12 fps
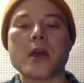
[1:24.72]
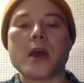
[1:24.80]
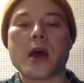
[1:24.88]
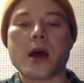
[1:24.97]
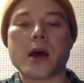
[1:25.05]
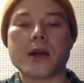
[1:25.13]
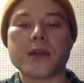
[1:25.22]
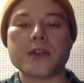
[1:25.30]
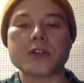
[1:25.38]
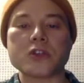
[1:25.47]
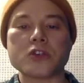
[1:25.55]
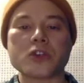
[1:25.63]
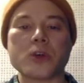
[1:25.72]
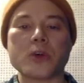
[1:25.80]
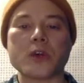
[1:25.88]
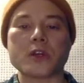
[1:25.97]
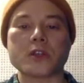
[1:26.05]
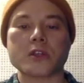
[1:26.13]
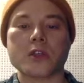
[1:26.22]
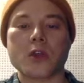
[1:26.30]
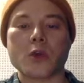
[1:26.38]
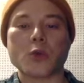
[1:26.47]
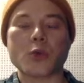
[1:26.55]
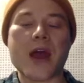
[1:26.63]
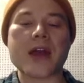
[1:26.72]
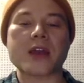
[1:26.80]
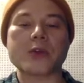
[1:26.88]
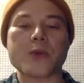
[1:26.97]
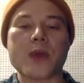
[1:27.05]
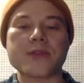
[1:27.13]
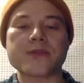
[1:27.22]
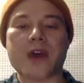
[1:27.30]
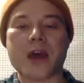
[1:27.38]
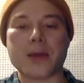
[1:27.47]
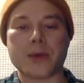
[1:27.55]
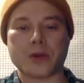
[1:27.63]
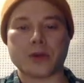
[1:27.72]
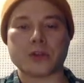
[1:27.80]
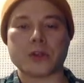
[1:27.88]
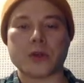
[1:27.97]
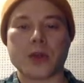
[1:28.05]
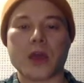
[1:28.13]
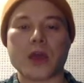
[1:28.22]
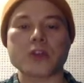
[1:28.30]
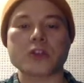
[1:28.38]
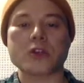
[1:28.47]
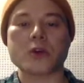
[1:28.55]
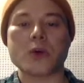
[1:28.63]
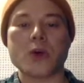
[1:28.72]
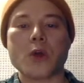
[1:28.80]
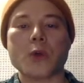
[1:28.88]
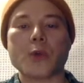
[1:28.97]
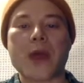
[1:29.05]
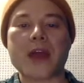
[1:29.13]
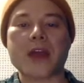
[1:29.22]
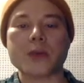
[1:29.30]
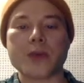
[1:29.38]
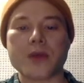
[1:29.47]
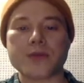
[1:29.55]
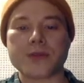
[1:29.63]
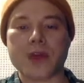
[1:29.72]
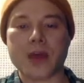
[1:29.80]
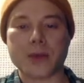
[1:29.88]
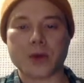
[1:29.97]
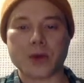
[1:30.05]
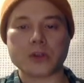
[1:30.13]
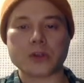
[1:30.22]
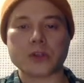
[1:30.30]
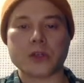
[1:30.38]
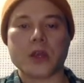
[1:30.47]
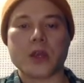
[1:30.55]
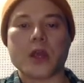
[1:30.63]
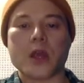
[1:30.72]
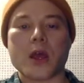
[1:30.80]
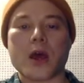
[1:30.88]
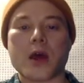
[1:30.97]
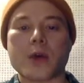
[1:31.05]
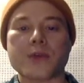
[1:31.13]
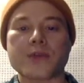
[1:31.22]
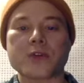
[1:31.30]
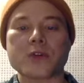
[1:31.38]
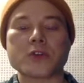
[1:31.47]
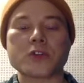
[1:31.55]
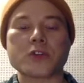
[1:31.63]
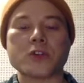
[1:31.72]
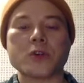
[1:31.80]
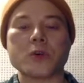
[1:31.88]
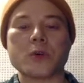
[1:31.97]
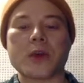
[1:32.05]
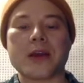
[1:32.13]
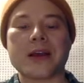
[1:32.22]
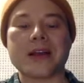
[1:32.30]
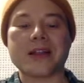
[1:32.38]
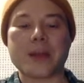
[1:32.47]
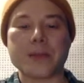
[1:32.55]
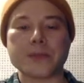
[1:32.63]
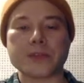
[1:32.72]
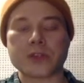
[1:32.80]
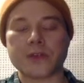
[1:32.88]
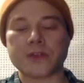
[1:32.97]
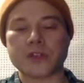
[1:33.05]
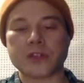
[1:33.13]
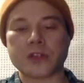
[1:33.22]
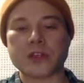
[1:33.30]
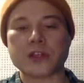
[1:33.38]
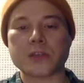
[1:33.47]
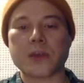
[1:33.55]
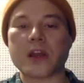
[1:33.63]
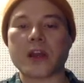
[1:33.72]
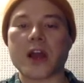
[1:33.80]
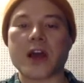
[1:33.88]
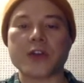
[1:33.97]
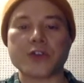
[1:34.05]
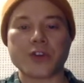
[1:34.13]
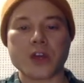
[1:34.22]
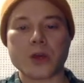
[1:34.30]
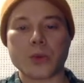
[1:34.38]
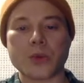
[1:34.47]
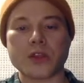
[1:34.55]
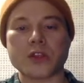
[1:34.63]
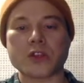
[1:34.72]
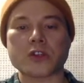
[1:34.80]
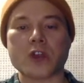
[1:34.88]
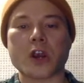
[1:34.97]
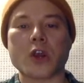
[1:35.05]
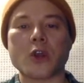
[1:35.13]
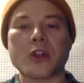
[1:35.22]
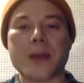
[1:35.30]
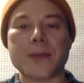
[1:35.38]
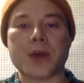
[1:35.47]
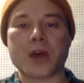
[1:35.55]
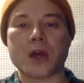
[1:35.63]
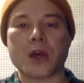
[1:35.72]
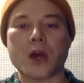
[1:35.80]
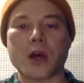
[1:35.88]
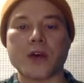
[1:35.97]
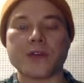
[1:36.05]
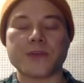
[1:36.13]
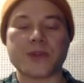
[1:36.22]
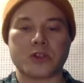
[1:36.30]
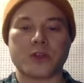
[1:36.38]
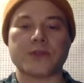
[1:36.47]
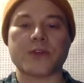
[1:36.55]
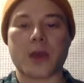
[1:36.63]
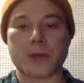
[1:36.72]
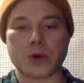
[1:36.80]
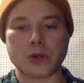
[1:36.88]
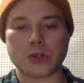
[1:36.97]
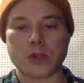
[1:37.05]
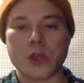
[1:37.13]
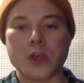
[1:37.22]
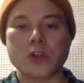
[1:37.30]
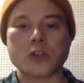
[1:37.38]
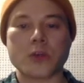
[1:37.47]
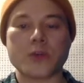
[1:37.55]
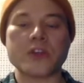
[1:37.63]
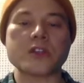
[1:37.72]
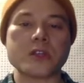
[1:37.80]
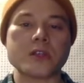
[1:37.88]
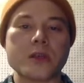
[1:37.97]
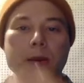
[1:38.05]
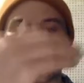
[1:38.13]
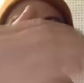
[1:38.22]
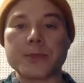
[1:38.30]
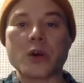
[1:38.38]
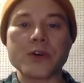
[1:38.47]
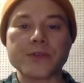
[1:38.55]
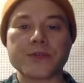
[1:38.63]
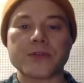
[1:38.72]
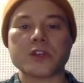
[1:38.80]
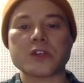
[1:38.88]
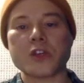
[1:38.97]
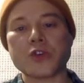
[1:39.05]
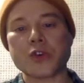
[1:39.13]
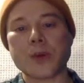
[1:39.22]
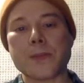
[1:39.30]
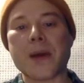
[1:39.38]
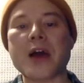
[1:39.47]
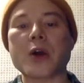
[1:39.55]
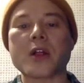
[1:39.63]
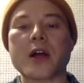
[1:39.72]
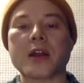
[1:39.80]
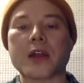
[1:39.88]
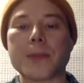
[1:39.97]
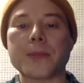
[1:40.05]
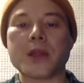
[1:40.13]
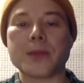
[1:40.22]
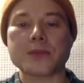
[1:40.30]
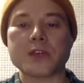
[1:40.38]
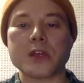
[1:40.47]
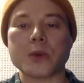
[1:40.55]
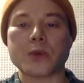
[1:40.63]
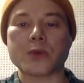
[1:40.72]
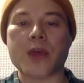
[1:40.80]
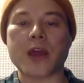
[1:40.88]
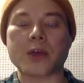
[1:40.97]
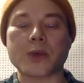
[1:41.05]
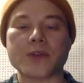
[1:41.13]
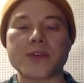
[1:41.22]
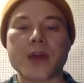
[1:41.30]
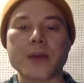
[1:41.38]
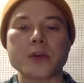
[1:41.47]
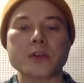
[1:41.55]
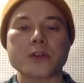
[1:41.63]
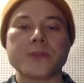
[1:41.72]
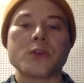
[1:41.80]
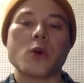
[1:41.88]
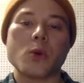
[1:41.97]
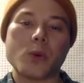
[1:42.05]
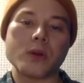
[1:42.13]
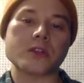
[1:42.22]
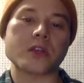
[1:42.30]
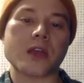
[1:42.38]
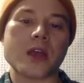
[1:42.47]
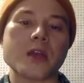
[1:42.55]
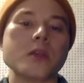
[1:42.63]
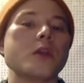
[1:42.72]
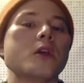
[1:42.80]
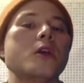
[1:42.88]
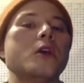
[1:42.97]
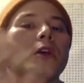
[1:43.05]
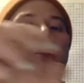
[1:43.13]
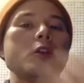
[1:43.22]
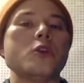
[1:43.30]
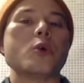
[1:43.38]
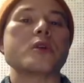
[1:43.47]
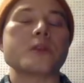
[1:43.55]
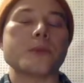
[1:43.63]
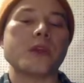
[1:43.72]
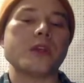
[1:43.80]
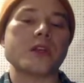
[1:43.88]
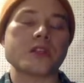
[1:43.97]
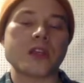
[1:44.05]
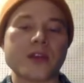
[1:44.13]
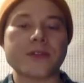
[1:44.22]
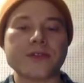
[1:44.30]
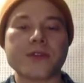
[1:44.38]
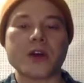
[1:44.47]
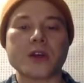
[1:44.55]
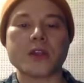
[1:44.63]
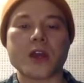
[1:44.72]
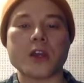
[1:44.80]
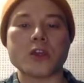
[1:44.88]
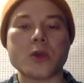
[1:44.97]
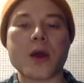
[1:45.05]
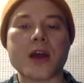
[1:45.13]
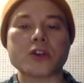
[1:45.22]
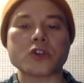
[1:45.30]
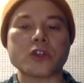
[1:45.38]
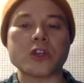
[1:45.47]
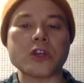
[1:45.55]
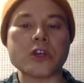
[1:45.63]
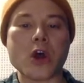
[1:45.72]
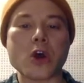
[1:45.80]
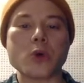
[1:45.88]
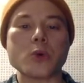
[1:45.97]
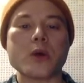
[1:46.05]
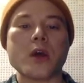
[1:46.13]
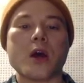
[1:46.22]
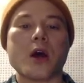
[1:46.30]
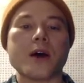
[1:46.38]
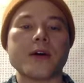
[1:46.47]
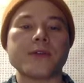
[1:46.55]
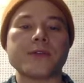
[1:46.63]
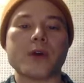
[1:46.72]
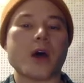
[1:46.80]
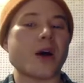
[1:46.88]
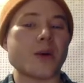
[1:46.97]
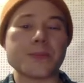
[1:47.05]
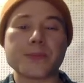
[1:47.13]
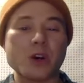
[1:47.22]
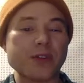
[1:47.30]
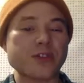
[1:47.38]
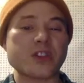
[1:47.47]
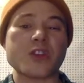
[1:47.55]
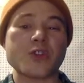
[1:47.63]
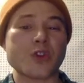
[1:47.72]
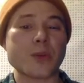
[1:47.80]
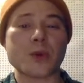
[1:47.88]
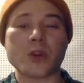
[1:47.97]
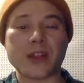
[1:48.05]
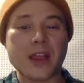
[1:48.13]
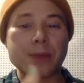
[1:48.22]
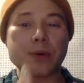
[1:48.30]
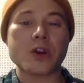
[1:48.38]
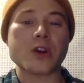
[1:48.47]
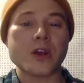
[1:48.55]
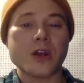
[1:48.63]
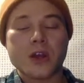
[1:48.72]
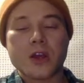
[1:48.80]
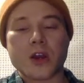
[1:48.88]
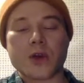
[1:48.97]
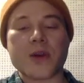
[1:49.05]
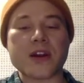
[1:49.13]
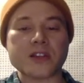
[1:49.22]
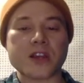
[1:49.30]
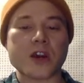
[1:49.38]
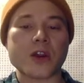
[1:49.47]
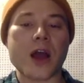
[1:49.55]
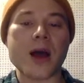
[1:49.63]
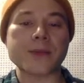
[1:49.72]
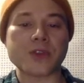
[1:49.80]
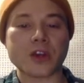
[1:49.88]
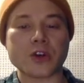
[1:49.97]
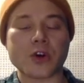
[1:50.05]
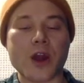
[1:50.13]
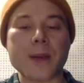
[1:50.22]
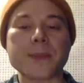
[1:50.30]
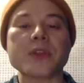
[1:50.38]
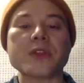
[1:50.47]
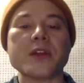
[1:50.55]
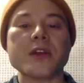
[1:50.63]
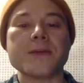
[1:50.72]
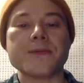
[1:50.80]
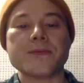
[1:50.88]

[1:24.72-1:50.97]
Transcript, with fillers: uh, this is showing us ragged red fibers. Okay, so ragged red fibers uh, refers to clumps of diseased mitochondria within the sarcolemma of muscle fibers. So this is MERRF syndrome, myoclonic epilepsy with ragged red fibers. Once again, USMLE doesn't give a fuck that you actually know of uh, MERRF syndrome or Leber hereditary optic neuropathy.